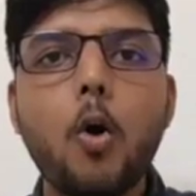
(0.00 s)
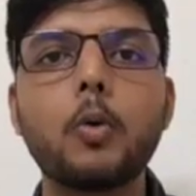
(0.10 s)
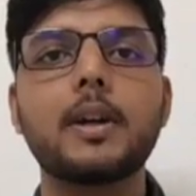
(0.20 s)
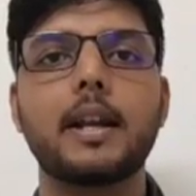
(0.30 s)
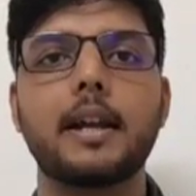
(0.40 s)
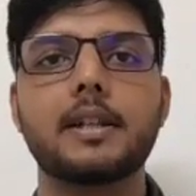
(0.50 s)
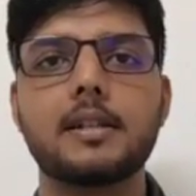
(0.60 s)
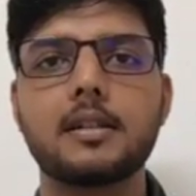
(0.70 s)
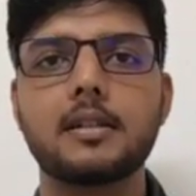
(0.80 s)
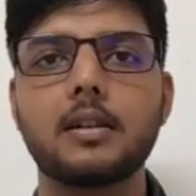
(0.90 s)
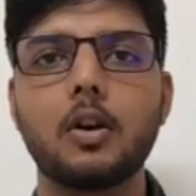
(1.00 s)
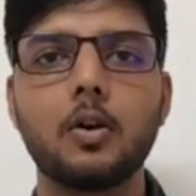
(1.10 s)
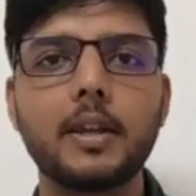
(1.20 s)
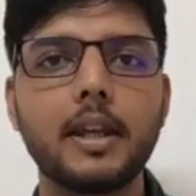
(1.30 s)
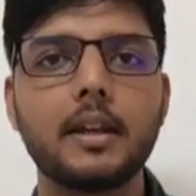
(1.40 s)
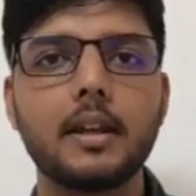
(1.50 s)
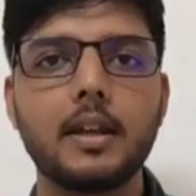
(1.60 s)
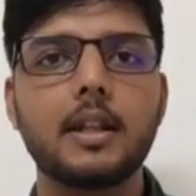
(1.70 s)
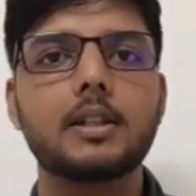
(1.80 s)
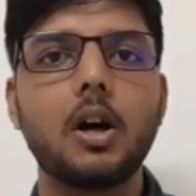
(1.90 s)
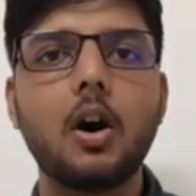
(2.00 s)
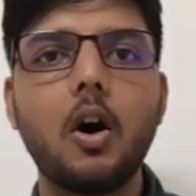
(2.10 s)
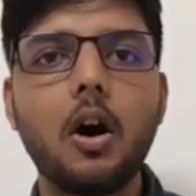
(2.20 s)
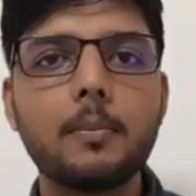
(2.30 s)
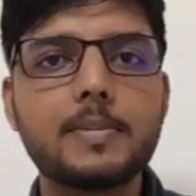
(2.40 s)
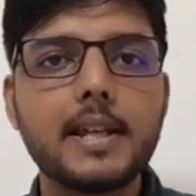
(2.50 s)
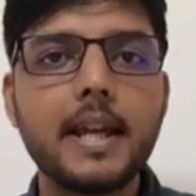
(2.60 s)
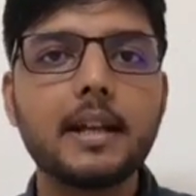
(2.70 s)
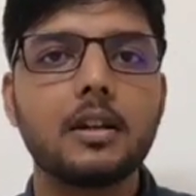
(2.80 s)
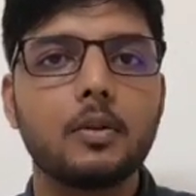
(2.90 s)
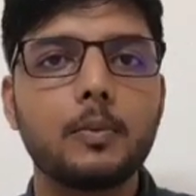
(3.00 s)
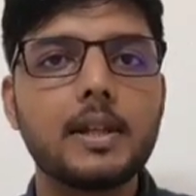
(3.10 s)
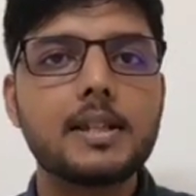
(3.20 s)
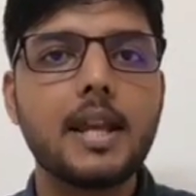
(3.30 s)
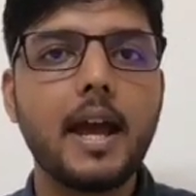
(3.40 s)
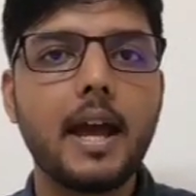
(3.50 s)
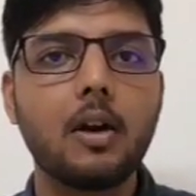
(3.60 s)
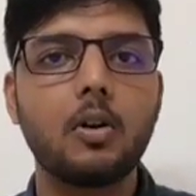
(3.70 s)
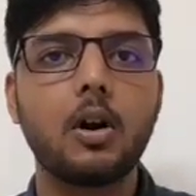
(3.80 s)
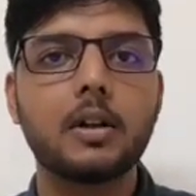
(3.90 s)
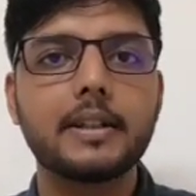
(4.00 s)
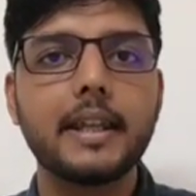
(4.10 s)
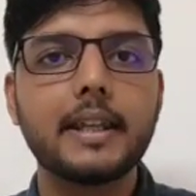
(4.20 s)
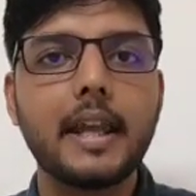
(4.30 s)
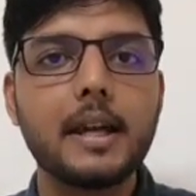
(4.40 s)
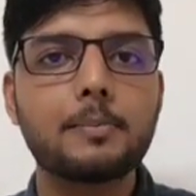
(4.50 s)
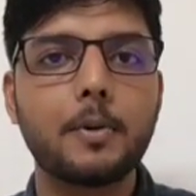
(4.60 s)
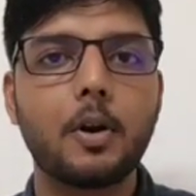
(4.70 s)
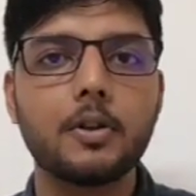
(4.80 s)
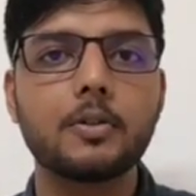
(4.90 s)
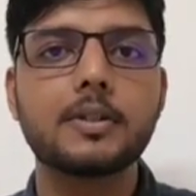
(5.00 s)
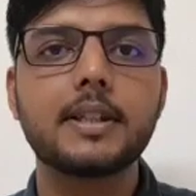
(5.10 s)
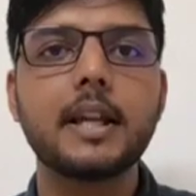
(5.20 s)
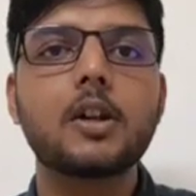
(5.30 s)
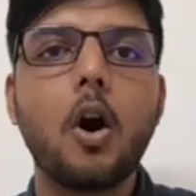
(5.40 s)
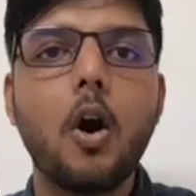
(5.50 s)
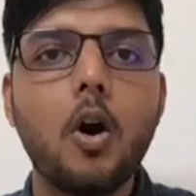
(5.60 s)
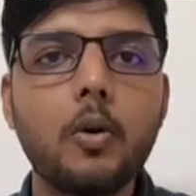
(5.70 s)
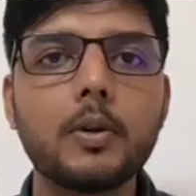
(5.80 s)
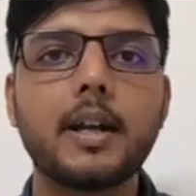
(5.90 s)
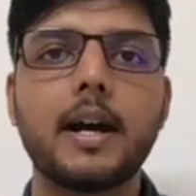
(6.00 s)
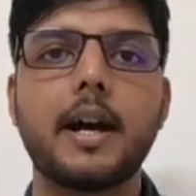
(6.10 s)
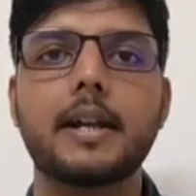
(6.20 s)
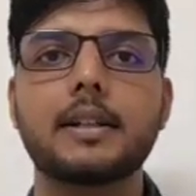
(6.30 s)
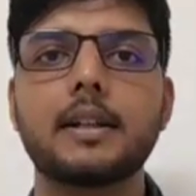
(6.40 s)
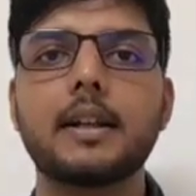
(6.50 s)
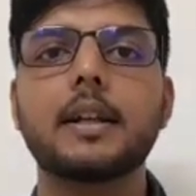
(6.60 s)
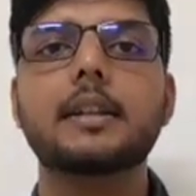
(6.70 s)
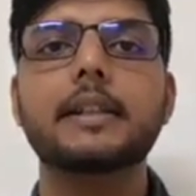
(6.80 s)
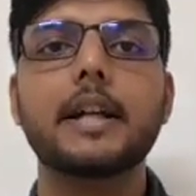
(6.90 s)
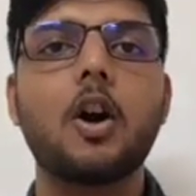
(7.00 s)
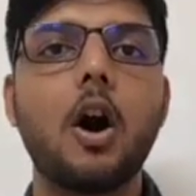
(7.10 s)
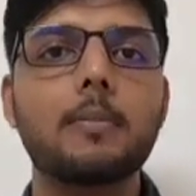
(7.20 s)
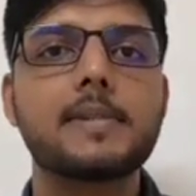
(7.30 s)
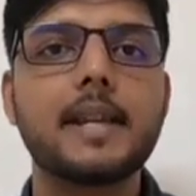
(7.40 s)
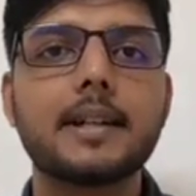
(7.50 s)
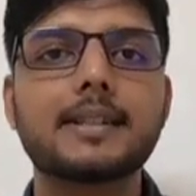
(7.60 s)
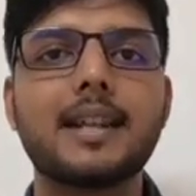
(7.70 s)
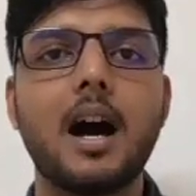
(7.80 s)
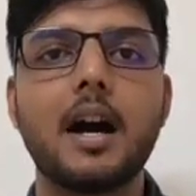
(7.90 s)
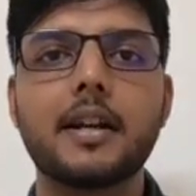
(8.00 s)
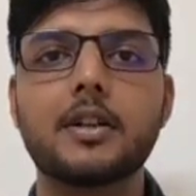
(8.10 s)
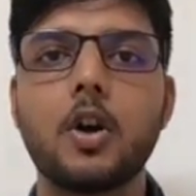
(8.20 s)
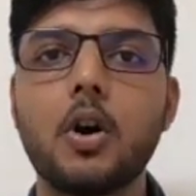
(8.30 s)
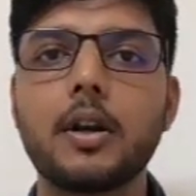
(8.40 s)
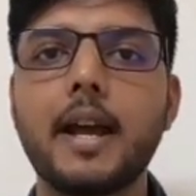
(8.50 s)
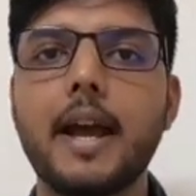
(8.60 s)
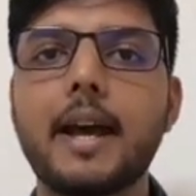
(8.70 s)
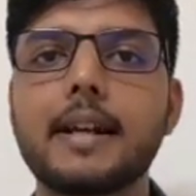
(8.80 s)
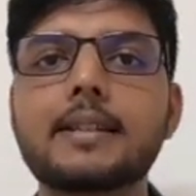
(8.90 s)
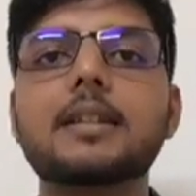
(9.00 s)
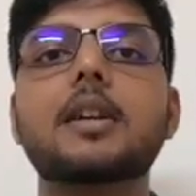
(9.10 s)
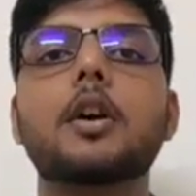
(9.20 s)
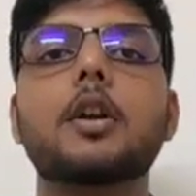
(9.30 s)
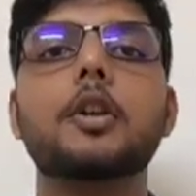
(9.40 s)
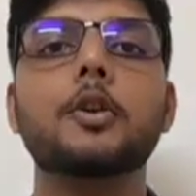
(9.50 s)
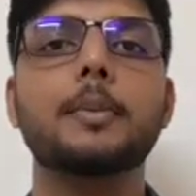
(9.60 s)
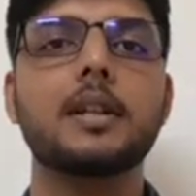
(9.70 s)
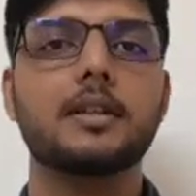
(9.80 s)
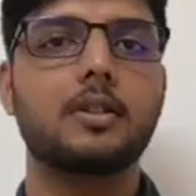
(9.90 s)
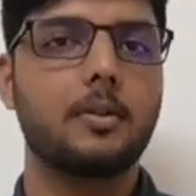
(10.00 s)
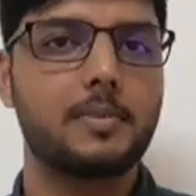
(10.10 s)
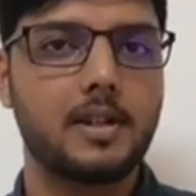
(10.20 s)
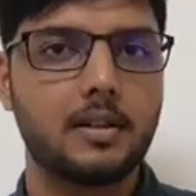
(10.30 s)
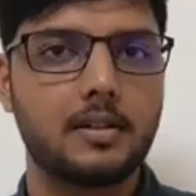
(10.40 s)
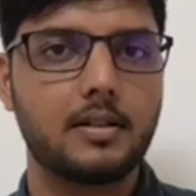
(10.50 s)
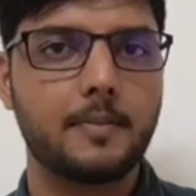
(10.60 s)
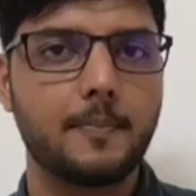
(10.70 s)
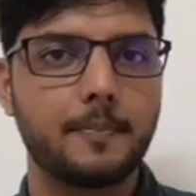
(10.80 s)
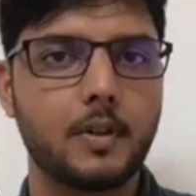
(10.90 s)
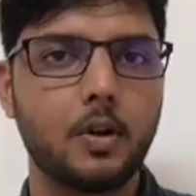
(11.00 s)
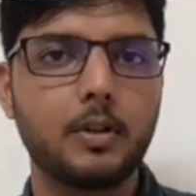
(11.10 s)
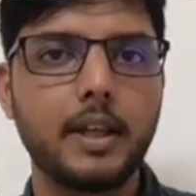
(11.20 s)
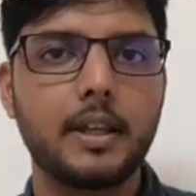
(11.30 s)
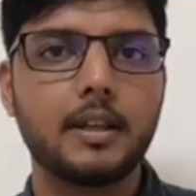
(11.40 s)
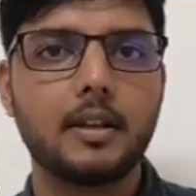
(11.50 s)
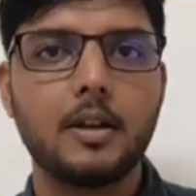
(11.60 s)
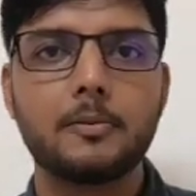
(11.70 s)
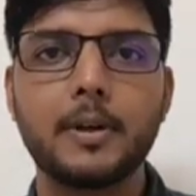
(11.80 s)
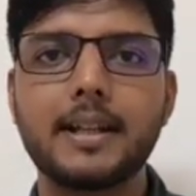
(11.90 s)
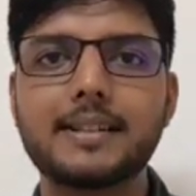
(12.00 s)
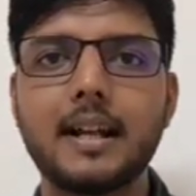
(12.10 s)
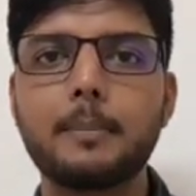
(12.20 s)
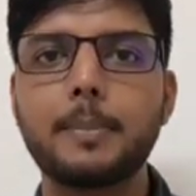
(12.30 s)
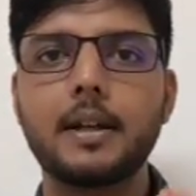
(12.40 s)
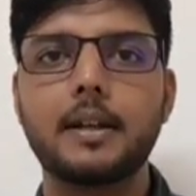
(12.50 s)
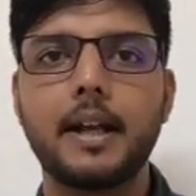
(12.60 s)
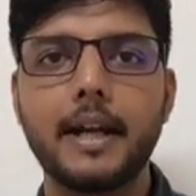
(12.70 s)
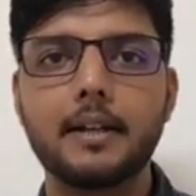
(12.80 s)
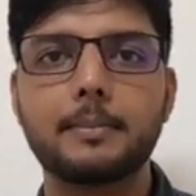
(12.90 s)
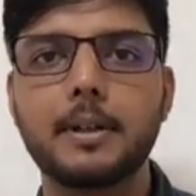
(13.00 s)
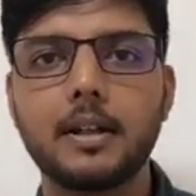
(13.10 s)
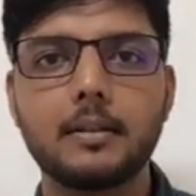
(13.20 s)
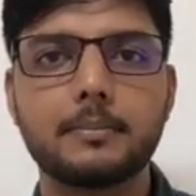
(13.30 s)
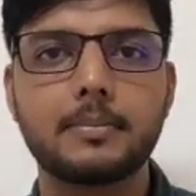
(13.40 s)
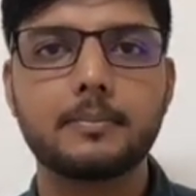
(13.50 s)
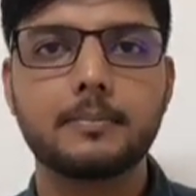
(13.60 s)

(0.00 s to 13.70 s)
own light. Okay, the object which have or they can produce their own light, that objects are known as luminous object. Okay, for example, light bulb,